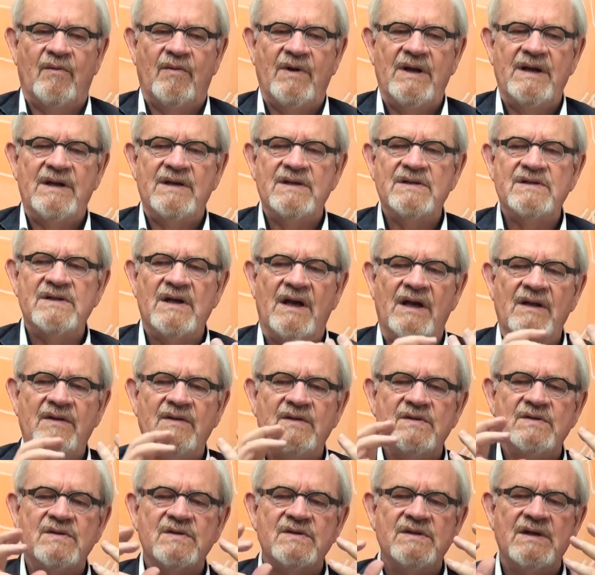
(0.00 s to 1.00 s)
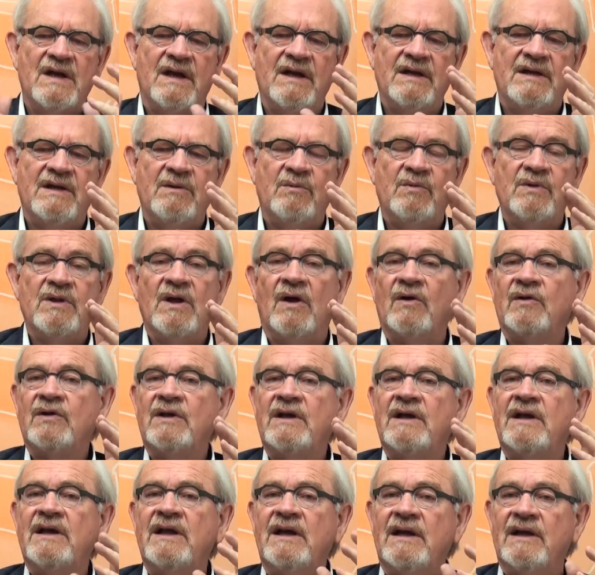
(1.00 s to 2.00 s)
redesign the society
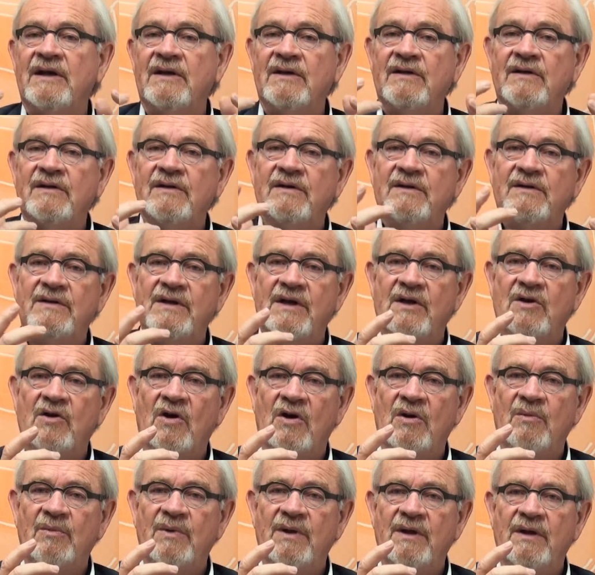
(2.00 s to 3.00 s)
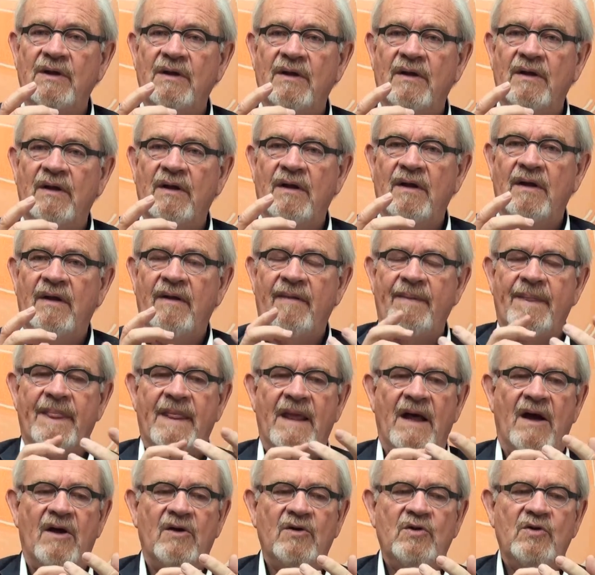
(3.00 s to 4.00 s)
without killing the economy?
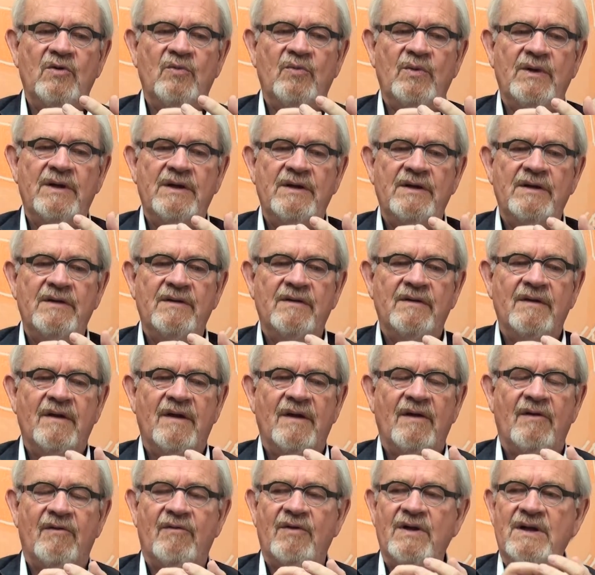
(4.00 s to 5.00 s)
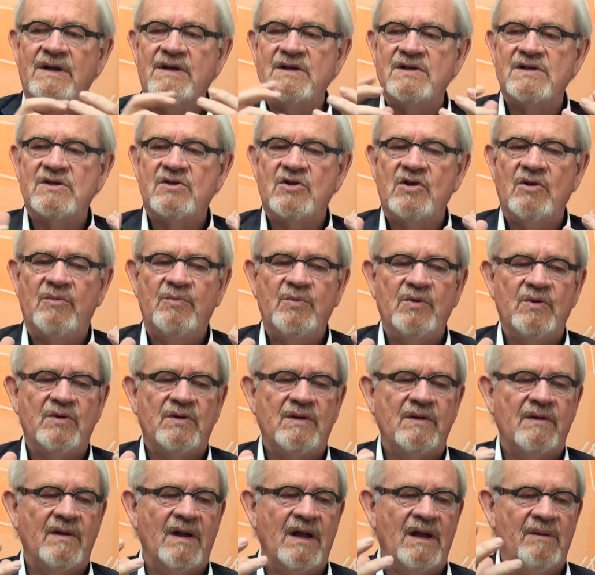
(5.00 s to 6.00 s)
How do we
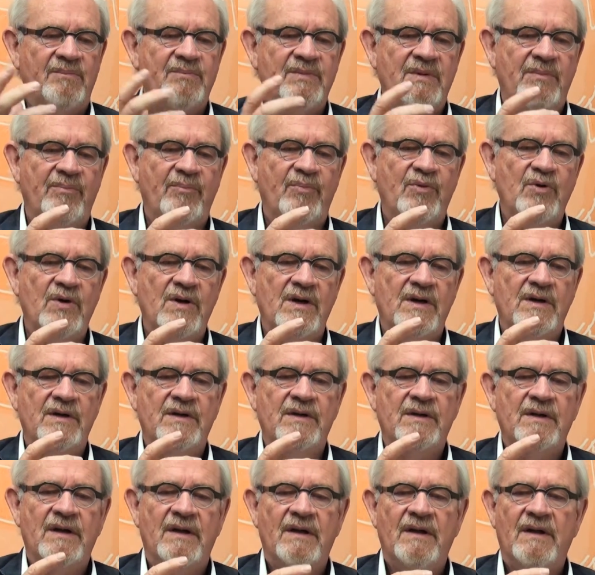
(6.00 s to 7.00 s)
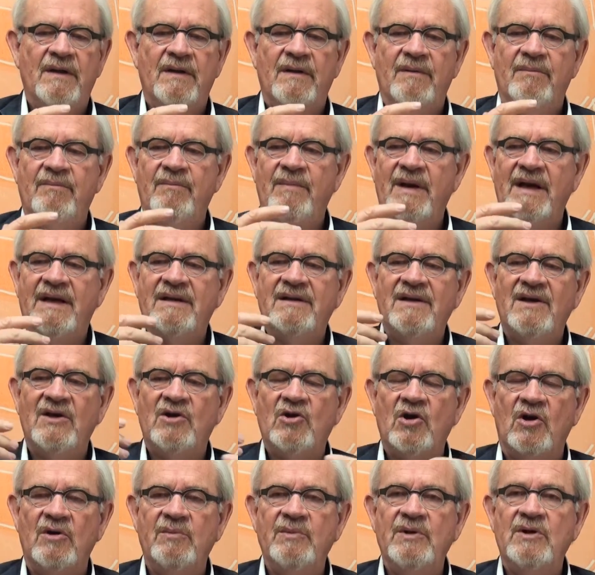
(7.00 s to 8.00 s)
redistribute, help the poor, make the
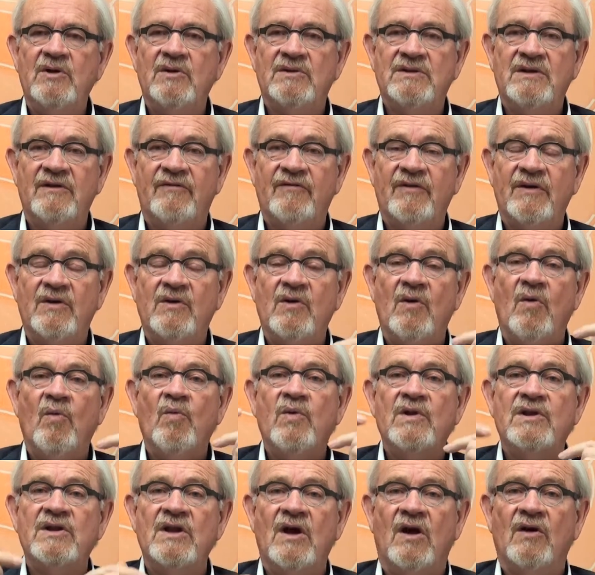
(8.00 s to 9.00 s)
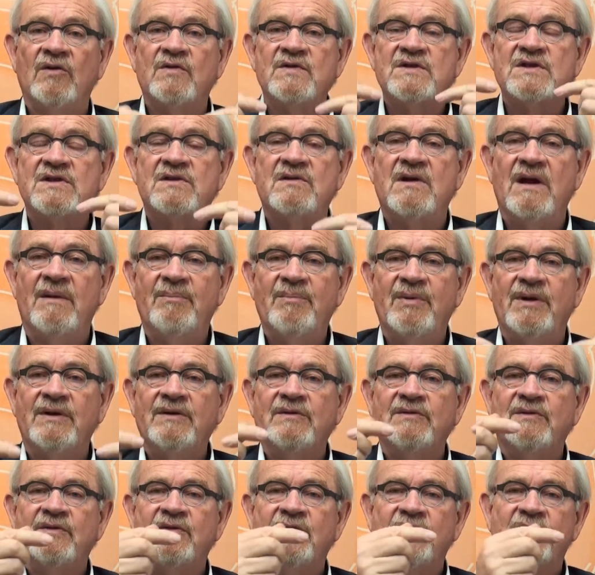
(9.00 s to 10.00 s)
economy look different without
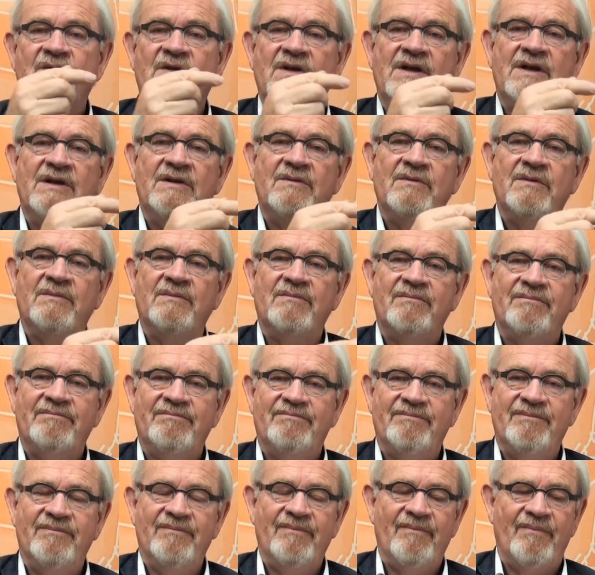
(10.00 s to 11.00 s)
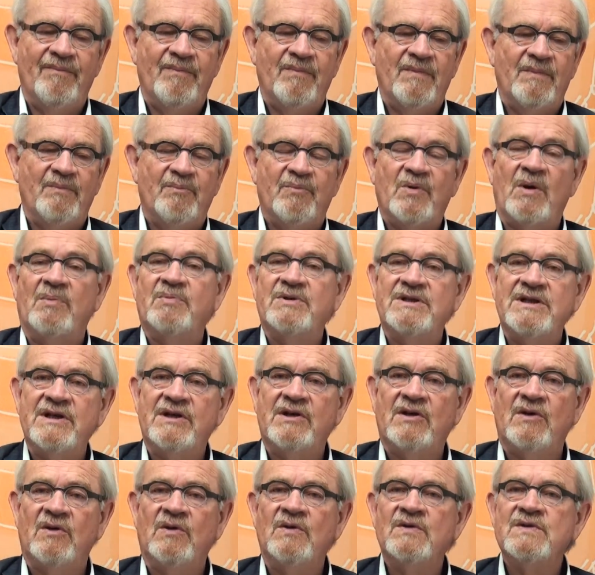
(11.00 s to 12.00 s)
scrapping the property
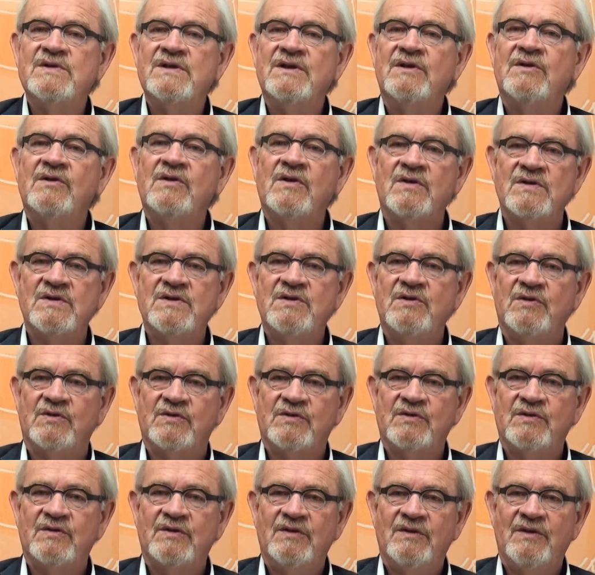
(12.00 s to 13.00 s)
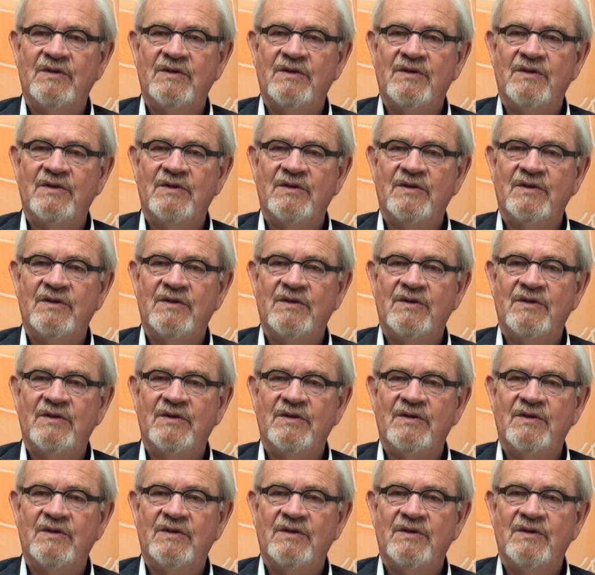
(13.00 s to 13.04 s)
clause in the Constitution?